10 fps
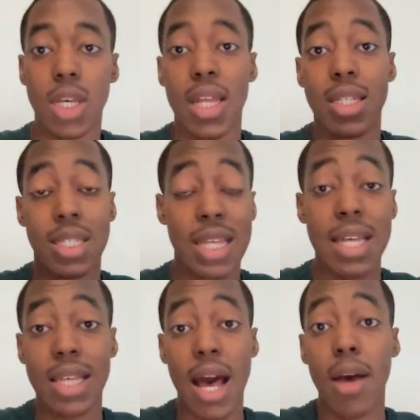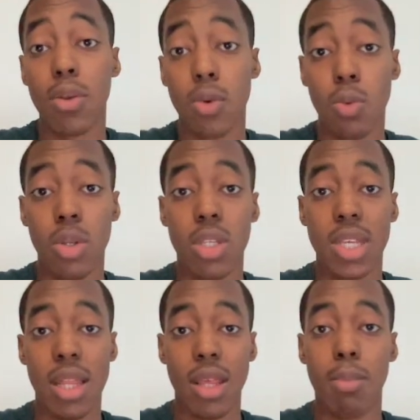And that's how you would
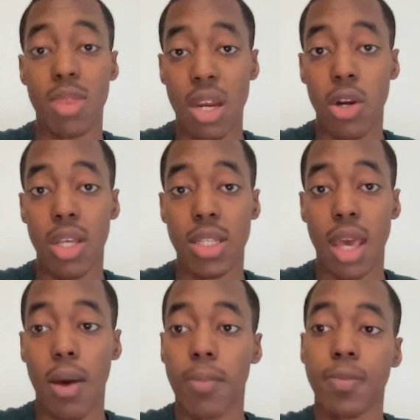send them their discount.